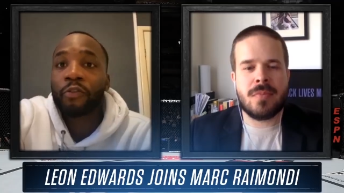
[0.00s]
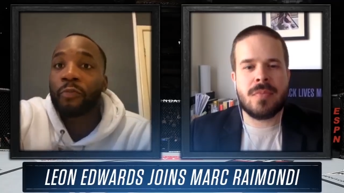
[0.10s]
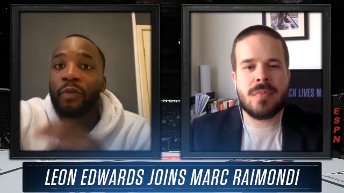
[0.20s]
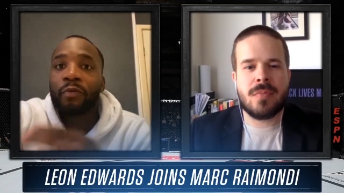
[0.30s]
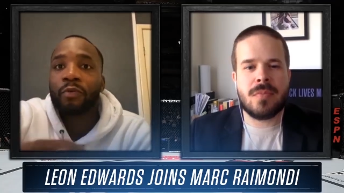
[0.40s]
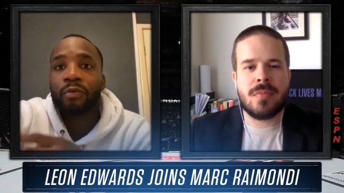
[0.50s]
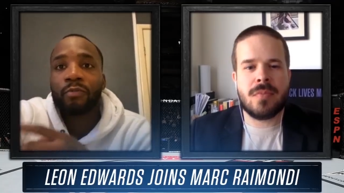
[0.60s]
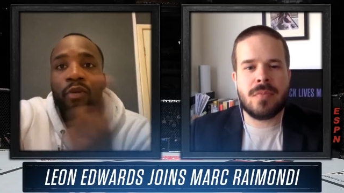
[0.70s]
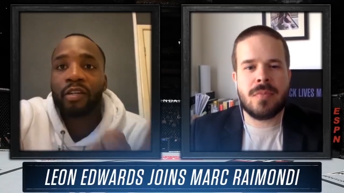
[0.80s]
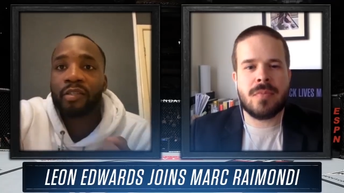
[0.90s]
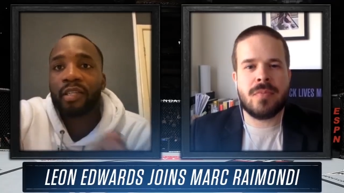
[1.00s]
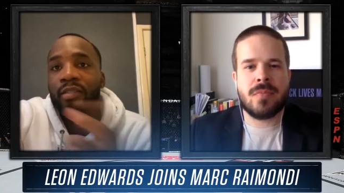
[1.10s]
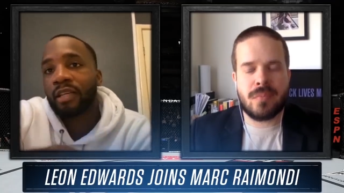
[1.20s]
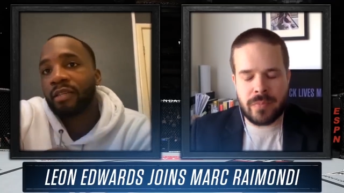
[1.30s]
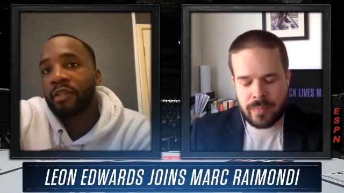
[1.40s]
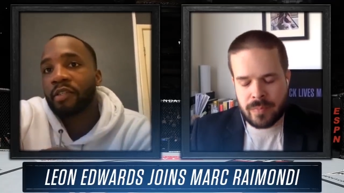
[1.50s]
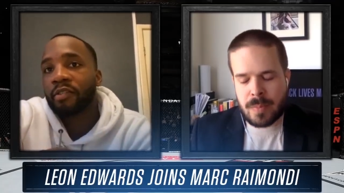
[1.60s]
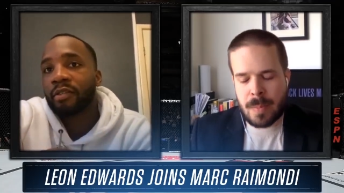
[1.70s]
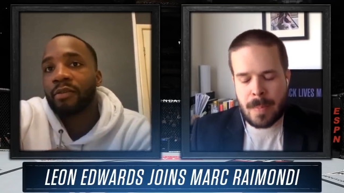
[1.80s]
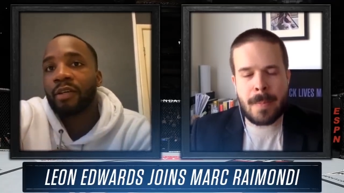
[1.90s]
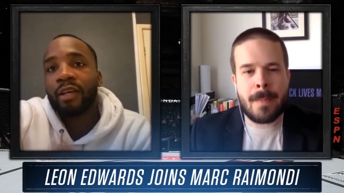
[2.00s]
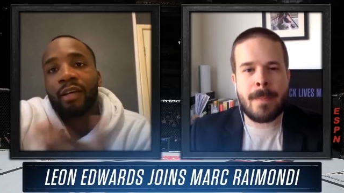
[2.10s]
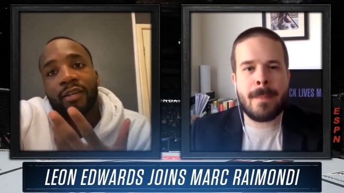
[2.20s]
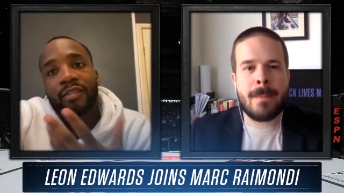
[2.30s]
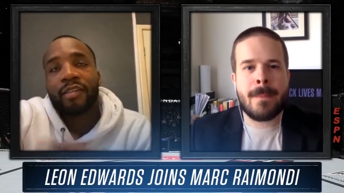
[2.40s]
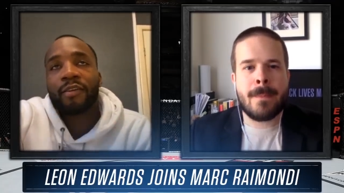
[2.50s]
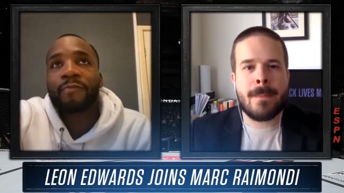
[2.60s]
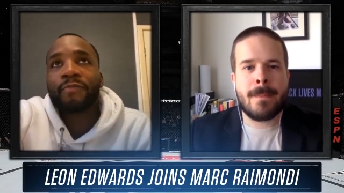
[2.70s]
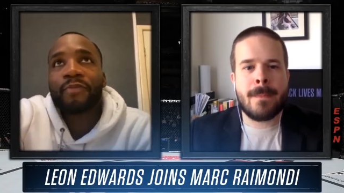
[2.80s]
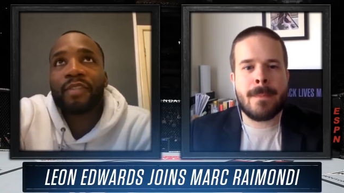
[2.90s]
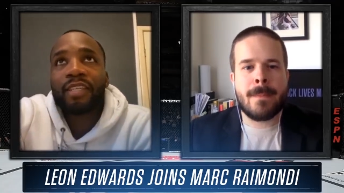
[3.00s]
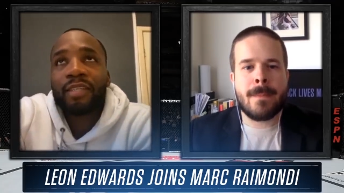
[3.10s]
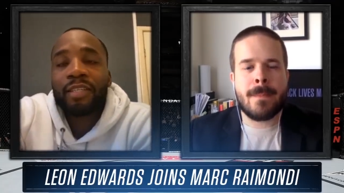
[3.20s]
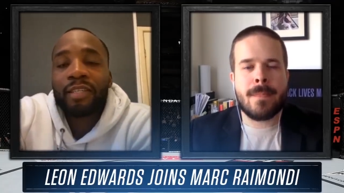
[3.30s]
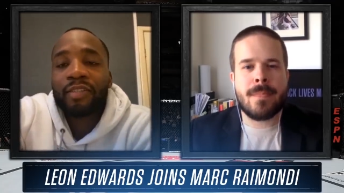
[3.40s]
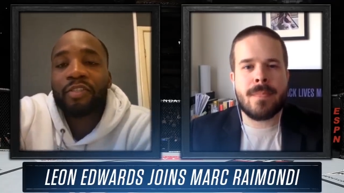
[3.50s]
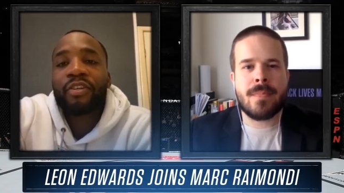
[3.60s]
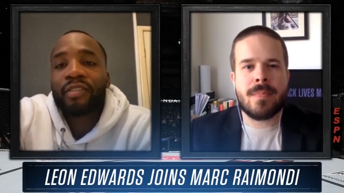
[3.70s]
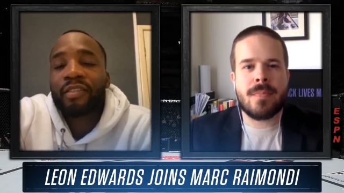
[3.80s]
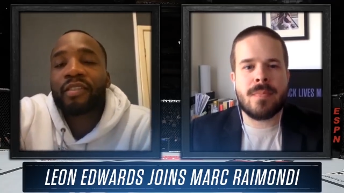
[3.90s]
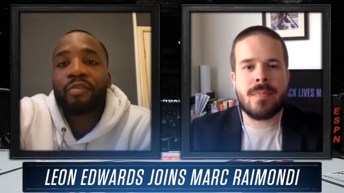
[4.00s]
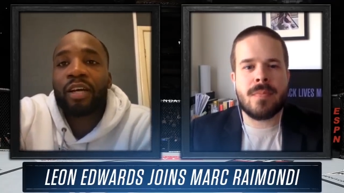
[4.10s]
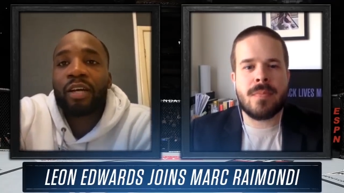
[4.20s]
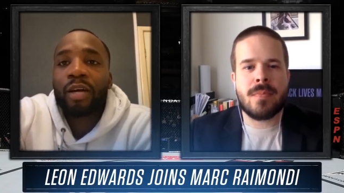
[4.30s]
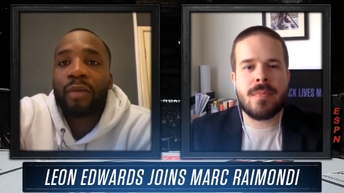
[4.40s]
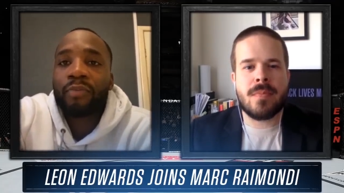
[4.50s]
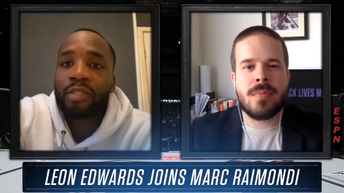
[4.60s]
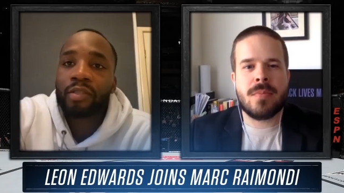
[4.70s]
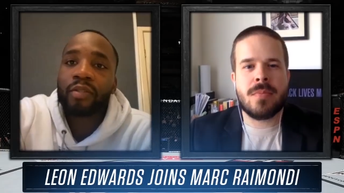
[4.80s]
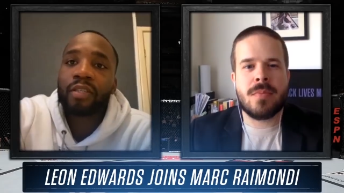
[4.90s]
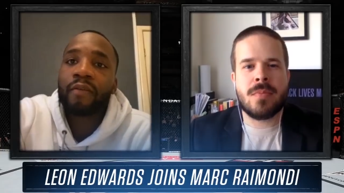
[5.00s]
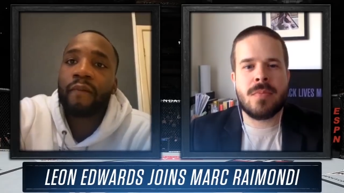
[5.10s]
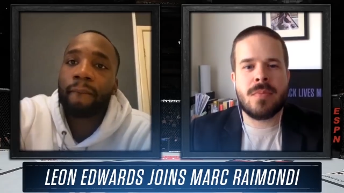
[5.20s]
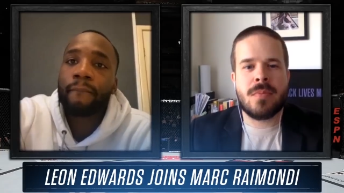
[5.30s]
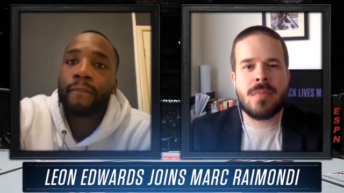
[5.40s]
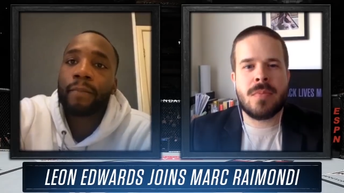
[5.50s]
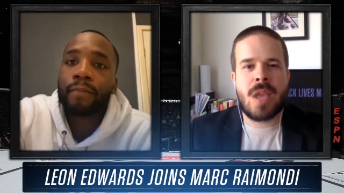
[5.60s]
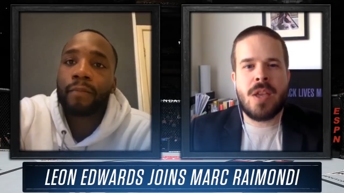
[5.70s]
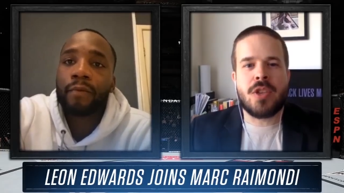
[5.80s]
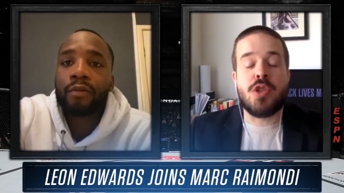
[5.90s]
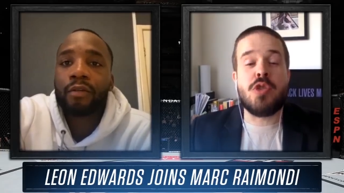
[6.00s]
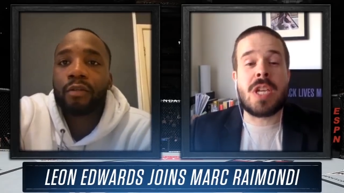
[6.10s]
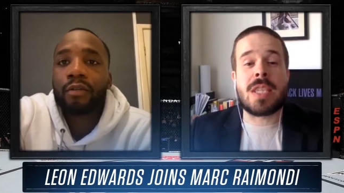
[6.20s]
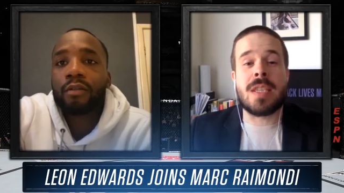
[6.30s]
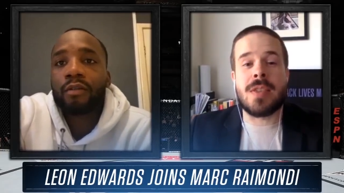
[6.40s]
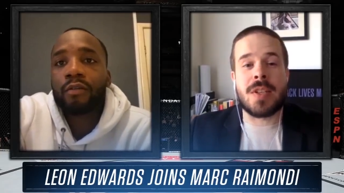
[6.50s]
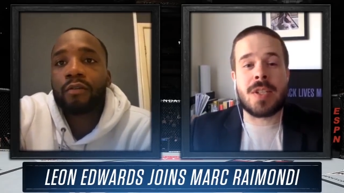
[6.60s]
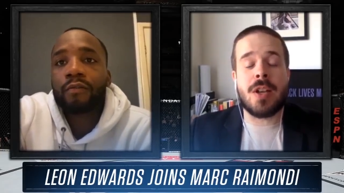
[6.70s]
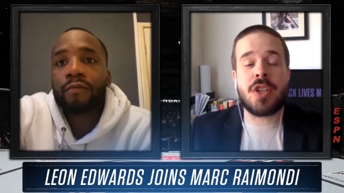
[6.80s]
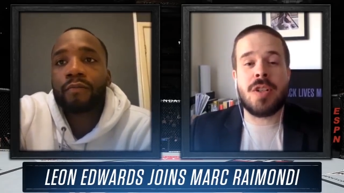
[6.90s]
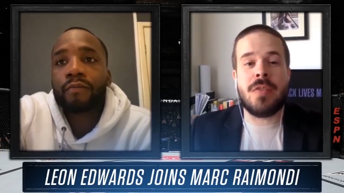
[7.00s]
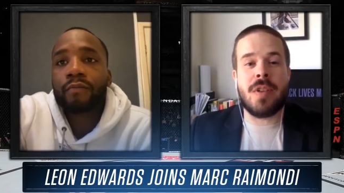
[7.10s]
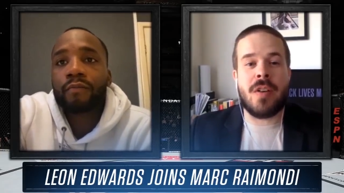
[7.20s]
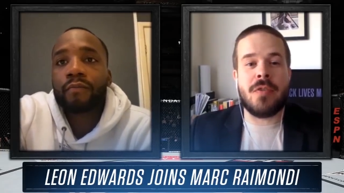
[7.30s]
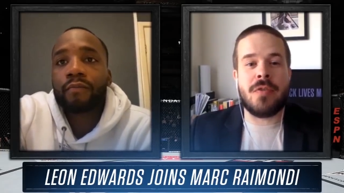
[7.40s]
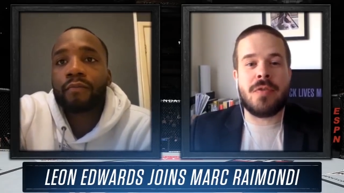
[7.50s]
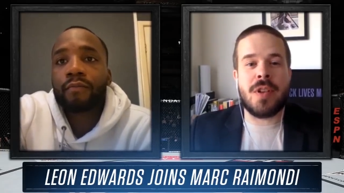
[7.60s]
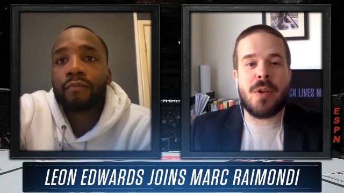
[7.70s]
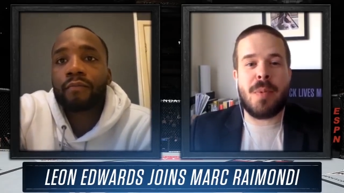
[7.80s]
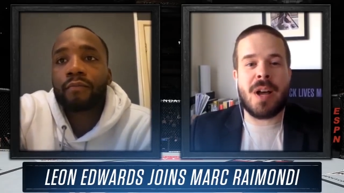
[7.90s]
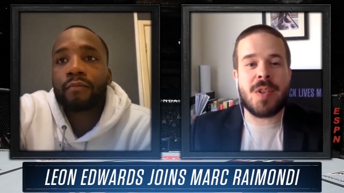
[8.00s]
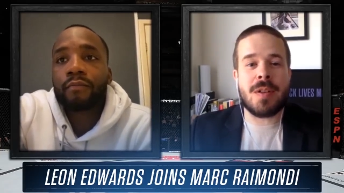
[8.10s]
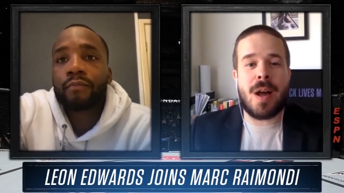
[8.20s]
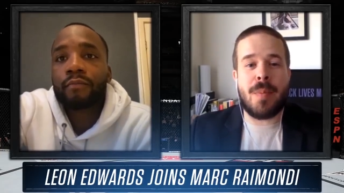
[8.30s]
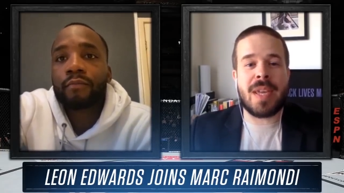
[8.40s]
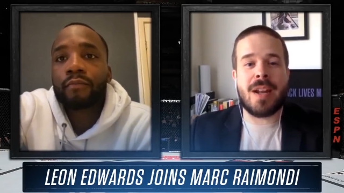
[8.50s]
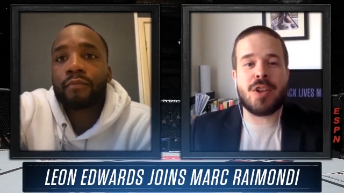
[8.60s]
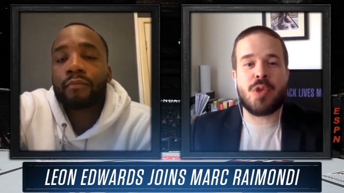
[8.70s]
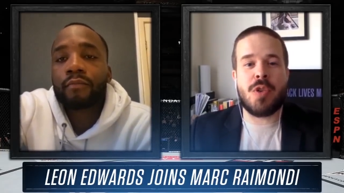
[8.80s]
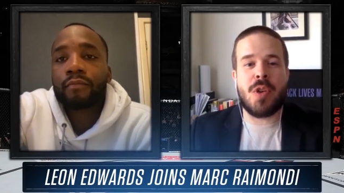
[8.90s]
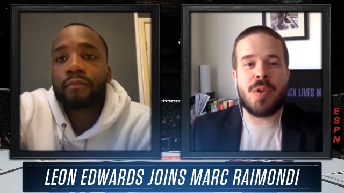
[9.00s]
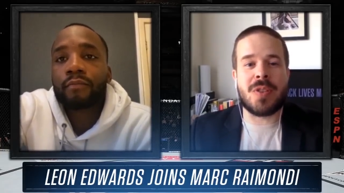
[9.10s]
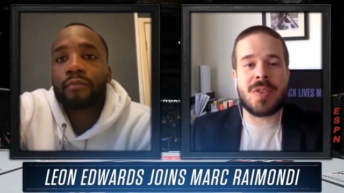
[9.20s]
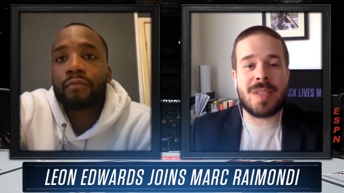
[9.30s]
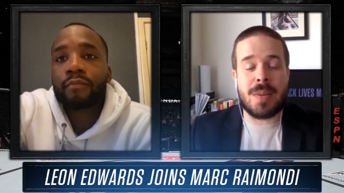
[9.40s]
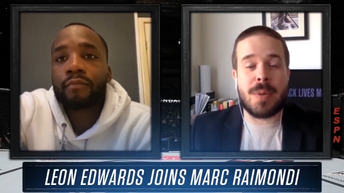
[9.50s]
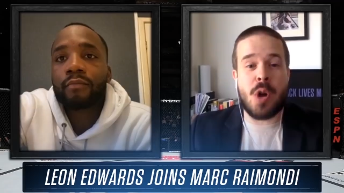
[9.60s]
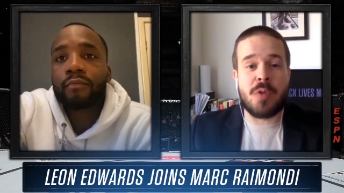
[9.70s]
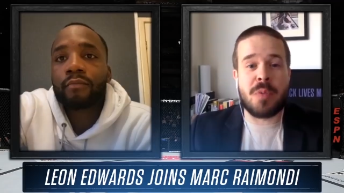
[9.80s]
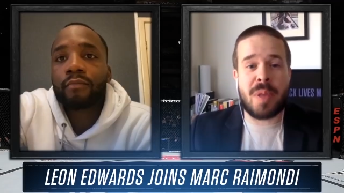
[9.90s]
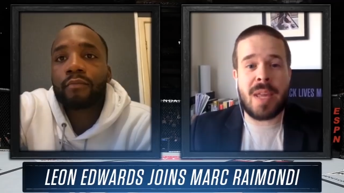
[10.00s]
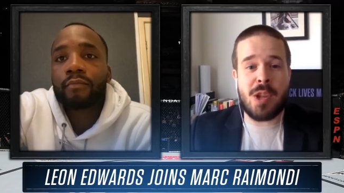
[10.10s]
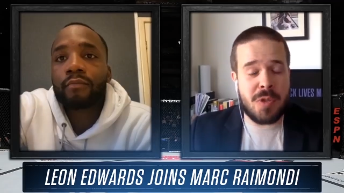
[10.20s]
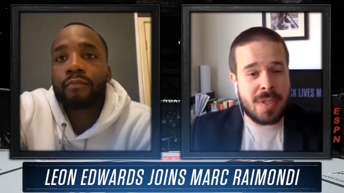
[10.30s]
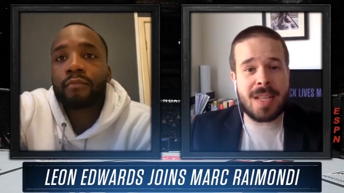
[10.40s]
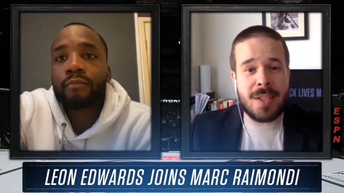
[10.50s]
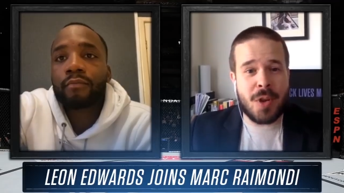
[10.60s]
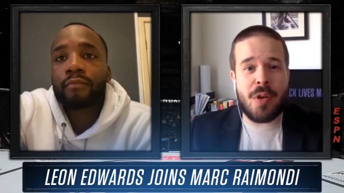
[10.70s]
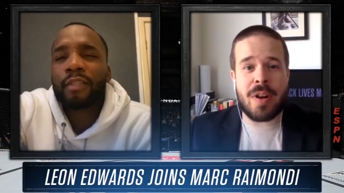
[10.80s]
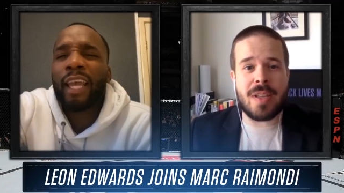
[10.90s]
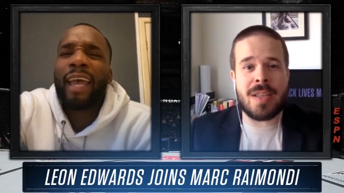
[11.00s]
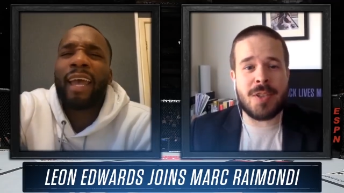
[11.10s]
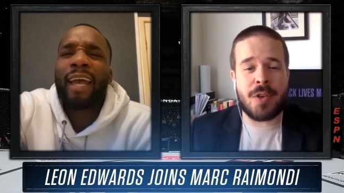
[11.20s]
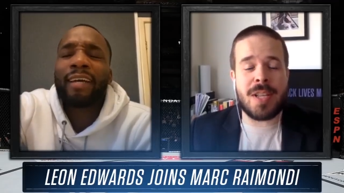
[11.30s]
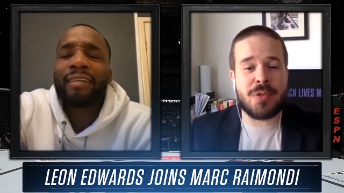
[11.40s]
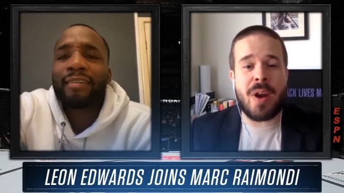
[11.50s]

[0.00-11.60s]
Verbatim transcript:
Speaker 1: for two people, Burns and, and Masvidal. So it, it's interesting to see what, what happened this weekend.
Speaker 2: So you think that the discussion of, of you know Masvidal coming in on short notice is a little bit overplayed? You think that he's already yeah. he's already he's